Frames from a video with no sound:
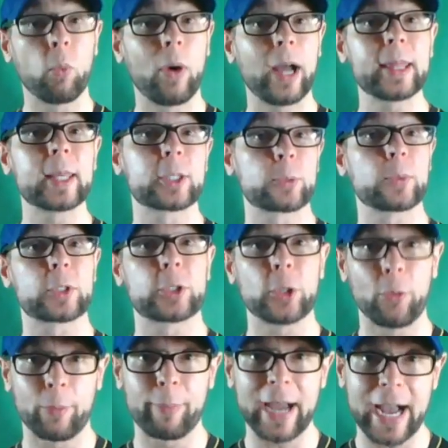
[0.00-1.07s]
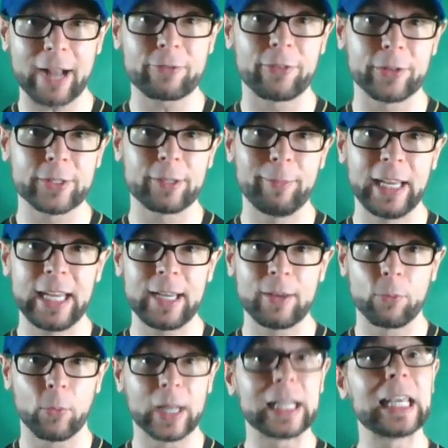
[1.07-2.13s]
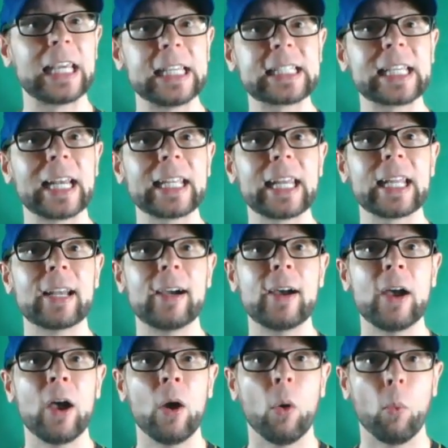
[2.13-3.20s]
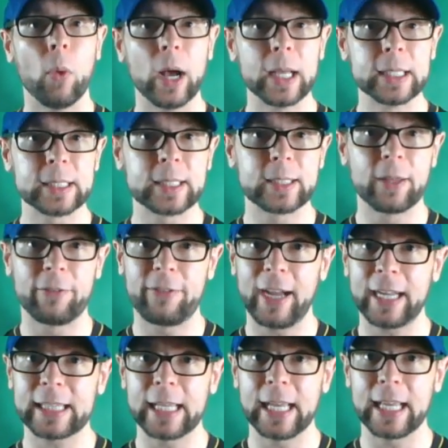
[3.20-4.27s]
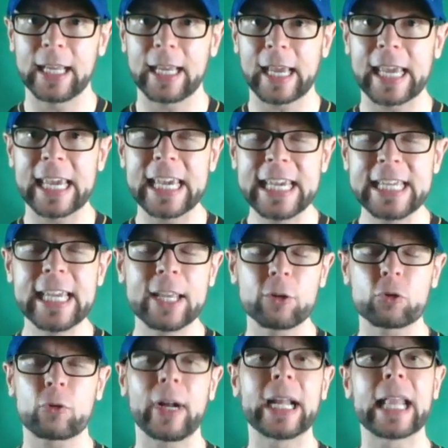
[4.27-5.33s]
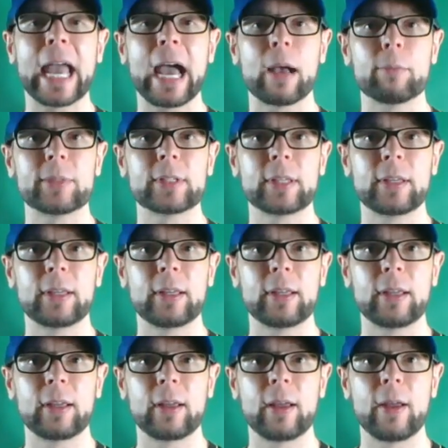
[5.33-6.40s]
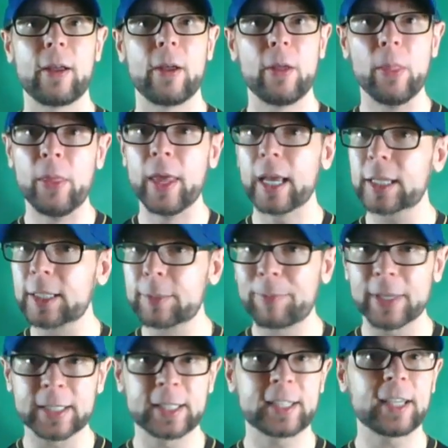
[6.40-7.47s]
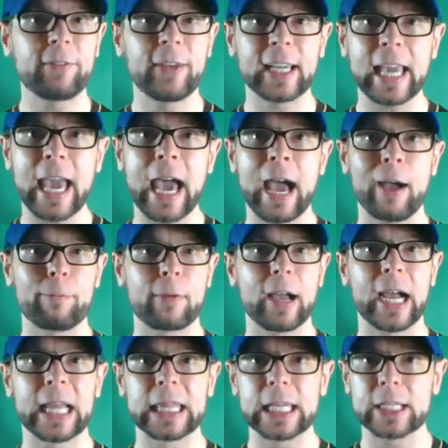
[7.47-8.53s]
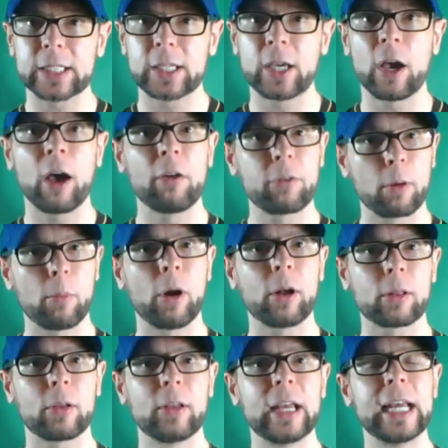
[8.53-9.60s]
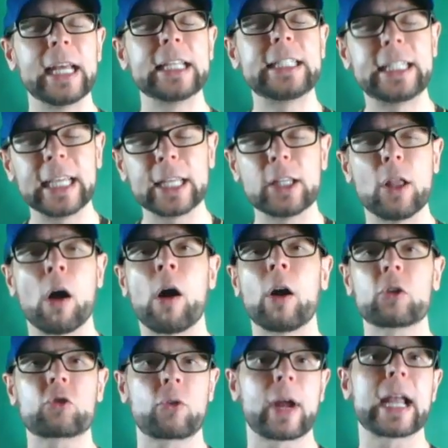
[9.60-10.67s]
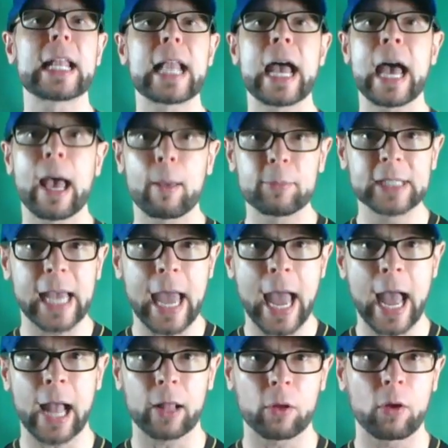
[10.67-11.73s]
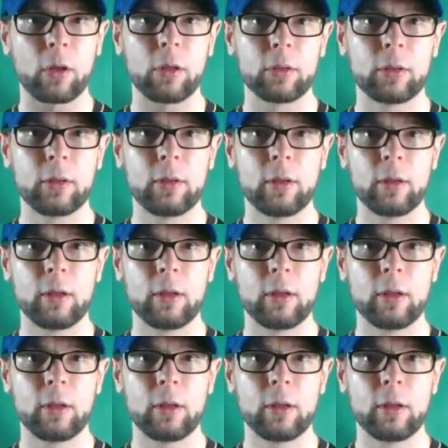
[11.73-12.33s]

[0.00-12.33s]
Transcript: is why this was so impactful to me when he said it was the fact that he didn't train abs. This specific ab guy, this cover model, did not train abs at all.